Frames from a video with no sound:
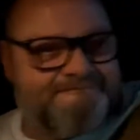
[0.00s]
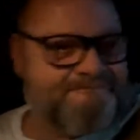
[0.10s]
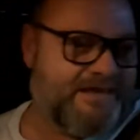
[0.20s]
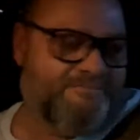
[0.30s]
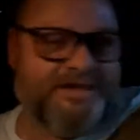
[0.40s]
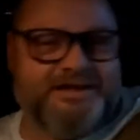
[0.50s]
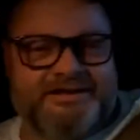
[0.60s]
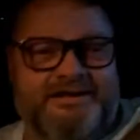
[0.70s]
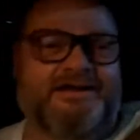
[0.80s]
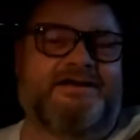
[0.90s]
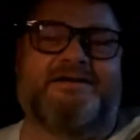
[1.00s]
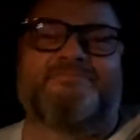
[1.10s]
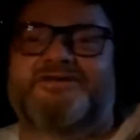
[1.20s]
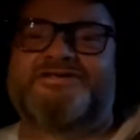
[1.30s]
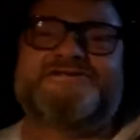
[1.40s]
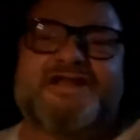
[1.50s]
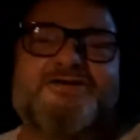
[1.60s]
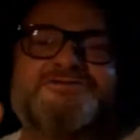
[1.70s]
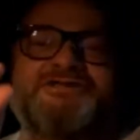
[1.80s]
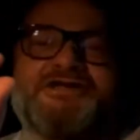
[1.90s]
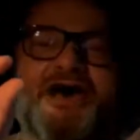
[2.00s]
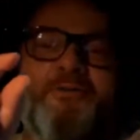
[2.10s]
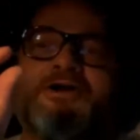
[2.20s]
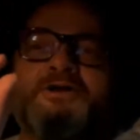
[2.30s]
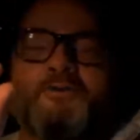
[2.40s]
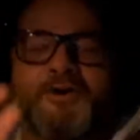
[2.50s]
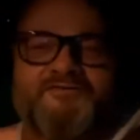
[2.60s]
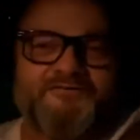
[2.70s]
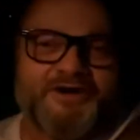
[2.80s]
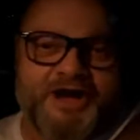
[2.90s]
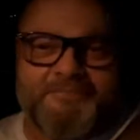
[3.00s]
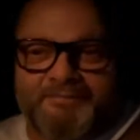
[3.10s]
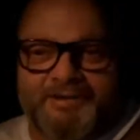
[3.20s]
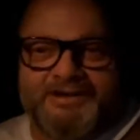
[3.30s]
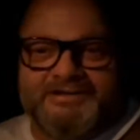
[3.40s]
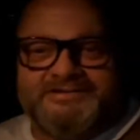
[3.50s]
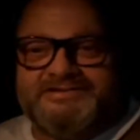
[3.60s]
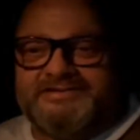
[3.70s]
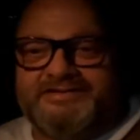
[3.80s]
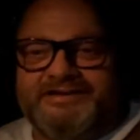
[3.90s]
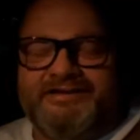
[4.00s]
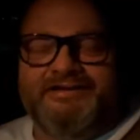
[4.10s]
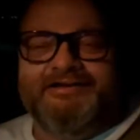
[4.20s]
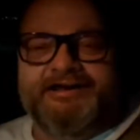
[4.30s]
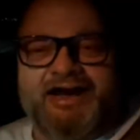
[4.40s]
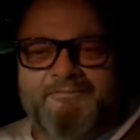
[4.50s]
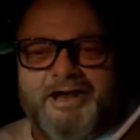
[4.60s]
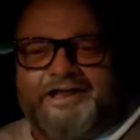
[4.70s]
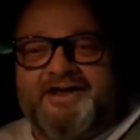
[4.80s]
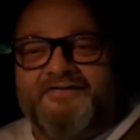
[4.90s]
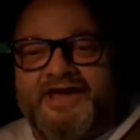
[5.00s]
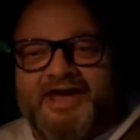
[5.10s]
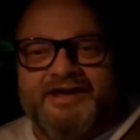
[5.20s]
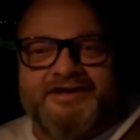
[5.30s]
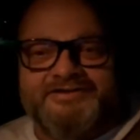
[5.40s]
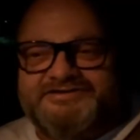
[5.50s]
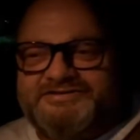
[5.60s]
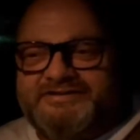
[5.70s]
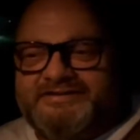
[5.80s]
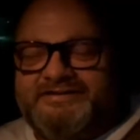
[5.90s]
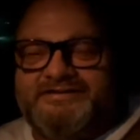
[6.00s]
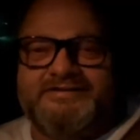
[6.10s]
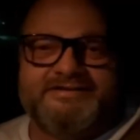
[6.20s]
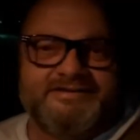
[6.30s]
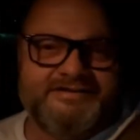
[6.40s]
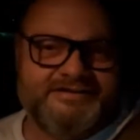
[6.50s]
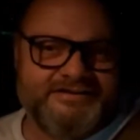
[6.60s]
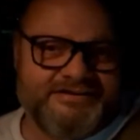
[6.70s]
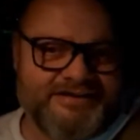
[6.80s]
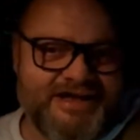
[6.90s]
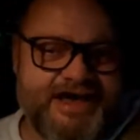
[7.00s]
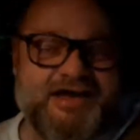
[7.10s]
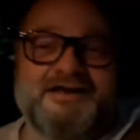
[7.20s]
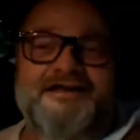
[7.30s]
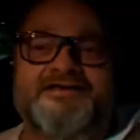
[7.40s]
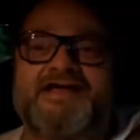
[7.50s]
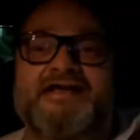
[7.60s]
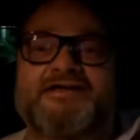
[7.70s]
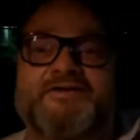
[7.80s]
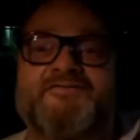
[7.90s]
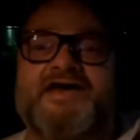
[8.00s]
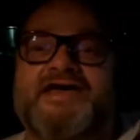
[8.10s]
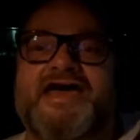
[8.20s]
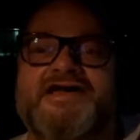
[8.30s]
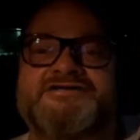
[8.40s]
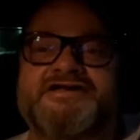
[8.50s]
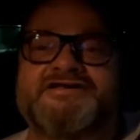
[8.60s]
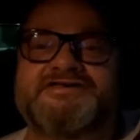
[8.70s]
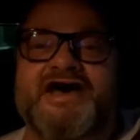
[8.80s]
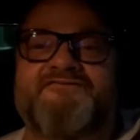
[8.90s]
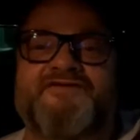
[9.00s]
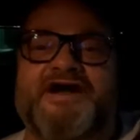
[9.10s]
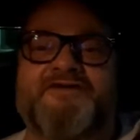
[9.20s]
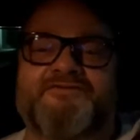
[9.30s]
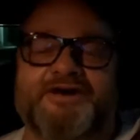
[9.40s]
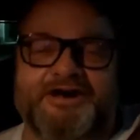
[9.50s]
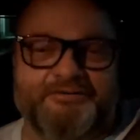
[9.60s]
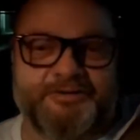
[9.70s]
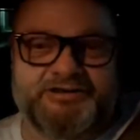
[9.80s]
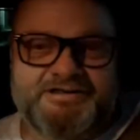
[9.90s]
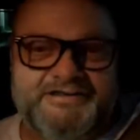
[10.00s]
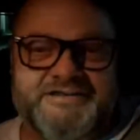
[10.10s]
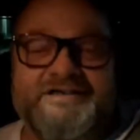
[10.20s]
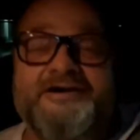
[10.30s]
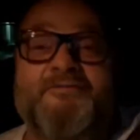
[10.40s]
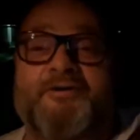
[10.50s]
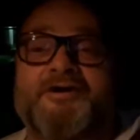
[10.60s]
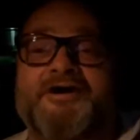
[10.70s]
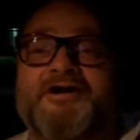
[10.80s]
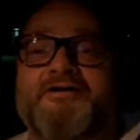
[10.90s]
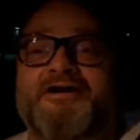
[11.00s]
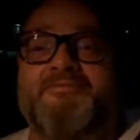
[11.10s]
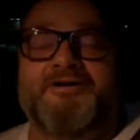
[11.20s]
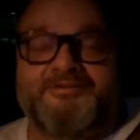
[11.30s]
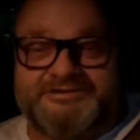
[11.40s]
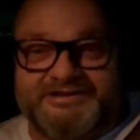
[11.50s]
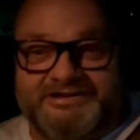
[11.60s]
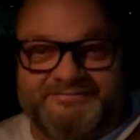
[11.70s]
I'm getting there. I'm this close to not wanting to work for a couple of months. I'm right on the edge. I need to take a little vacation. It's not fair for anyone. Worry, Grandma, what's up?